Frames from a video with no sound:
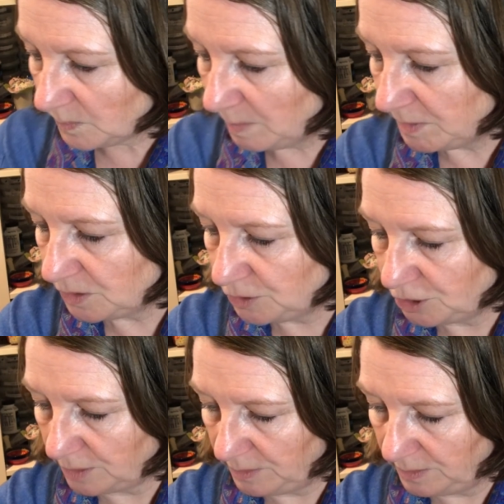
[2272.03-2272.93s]
Let me just
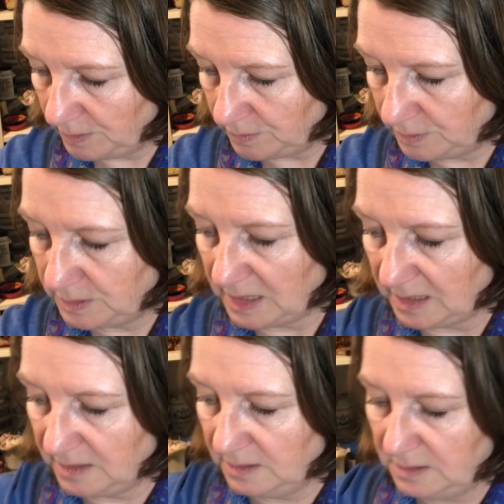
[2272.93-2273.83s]
show you, hold on a
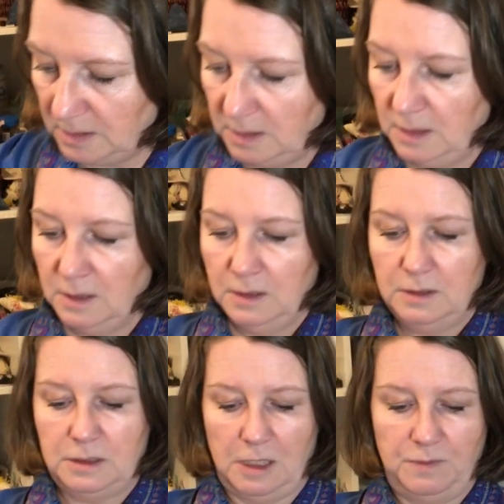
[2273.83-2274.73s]
second.
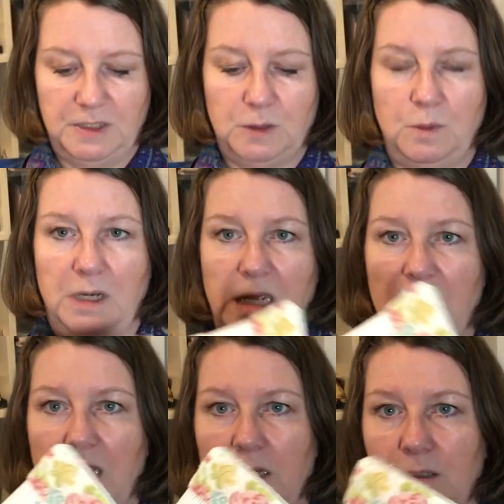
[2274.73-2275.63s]
So this one
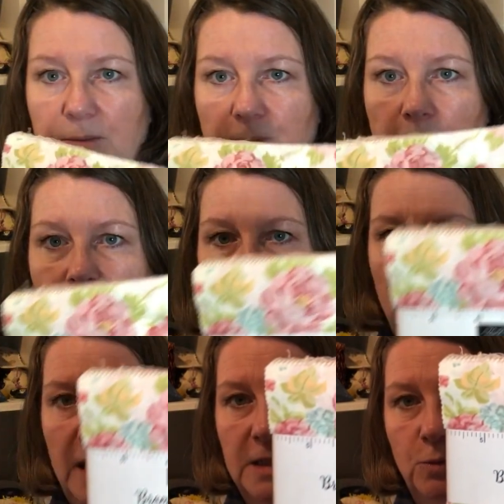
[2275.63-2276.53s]
here
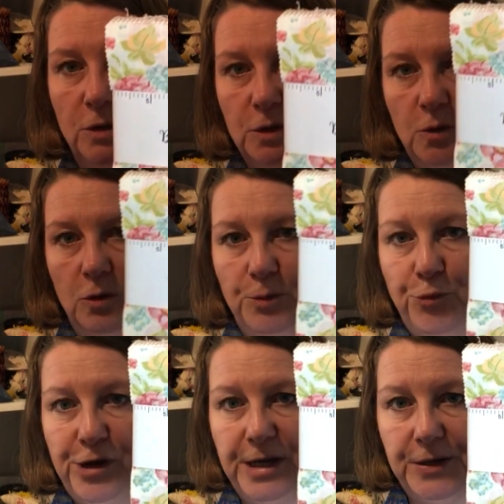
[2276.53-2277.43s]
is what's called a
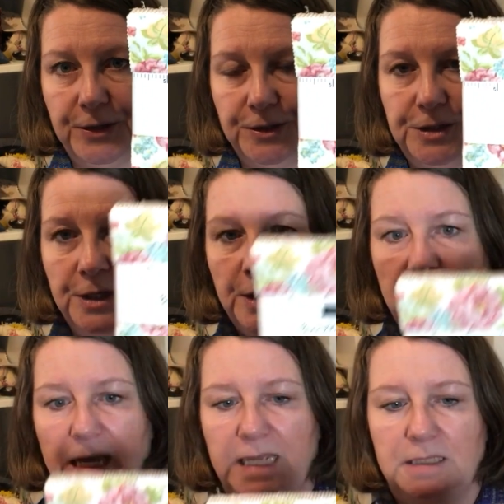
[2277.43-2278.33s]
pre-cut.
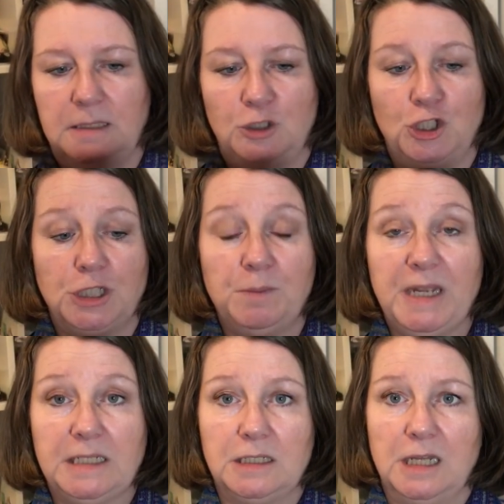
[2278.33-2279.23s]
It just
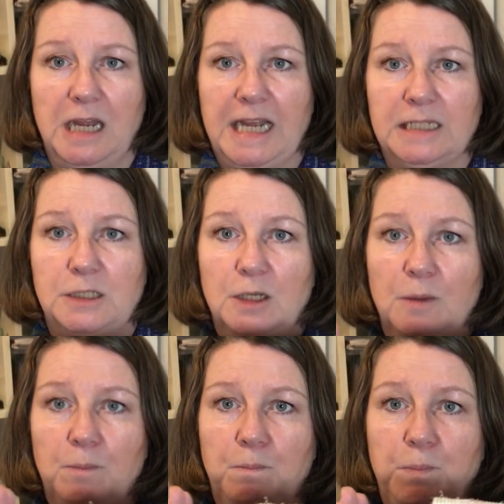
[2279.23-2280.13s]
means that it's
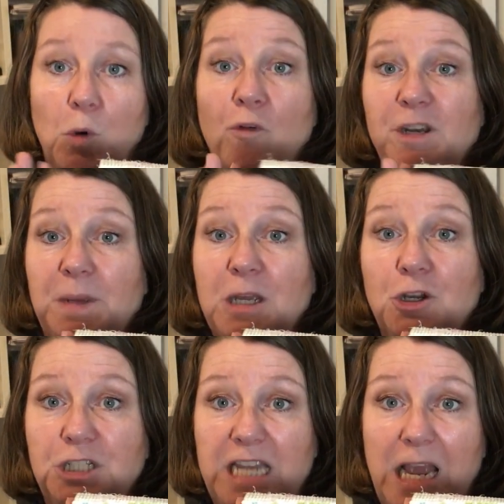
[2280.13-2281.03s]
already been
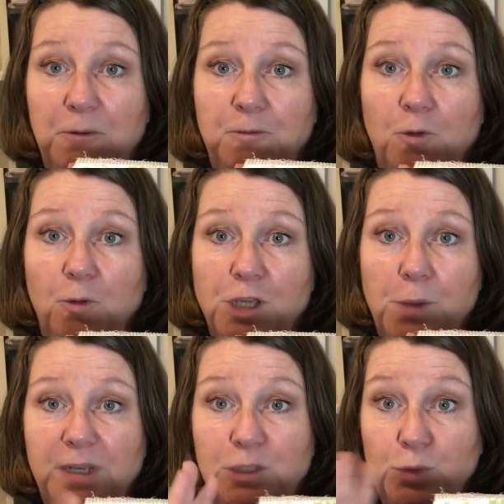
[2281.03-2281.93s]
cut out for you
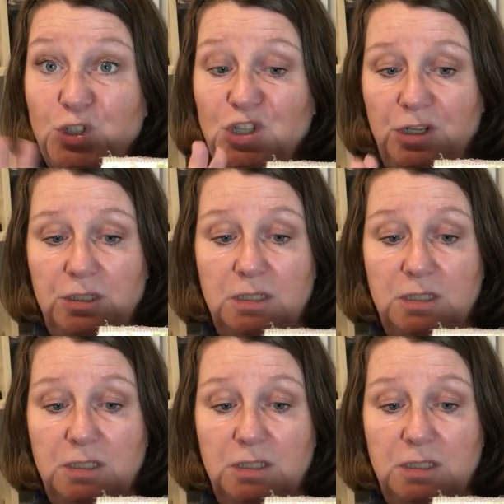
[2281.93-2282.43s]
into a certain